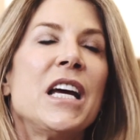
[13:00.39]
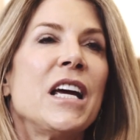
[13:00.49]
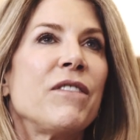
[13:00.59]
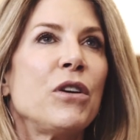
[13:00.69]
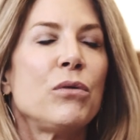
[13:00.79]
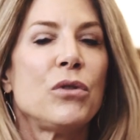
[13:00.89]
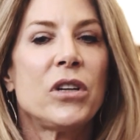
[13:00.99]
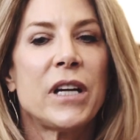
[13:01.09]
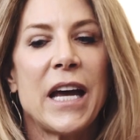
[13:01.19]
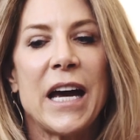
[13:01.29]
If you
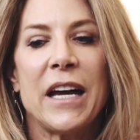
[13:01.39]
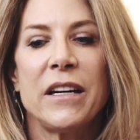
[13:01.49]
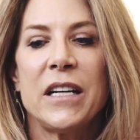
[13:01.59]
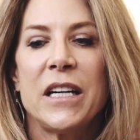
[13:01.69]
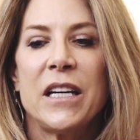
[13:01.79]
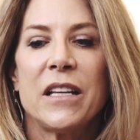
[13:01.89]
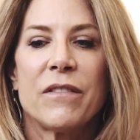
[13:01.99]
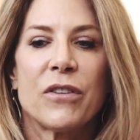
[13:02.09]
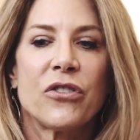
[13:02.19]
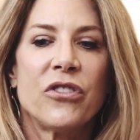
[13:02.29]
look at the
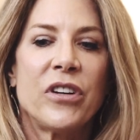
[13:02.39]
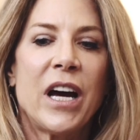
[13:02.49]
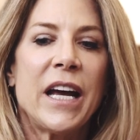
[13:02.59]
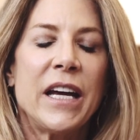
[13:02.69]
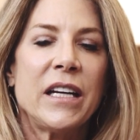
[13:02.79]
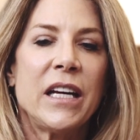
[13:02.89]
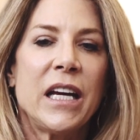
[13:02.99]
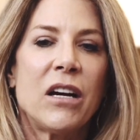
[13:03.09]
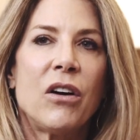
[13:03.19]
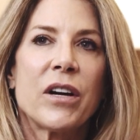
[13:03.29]
Virgin Diet, it all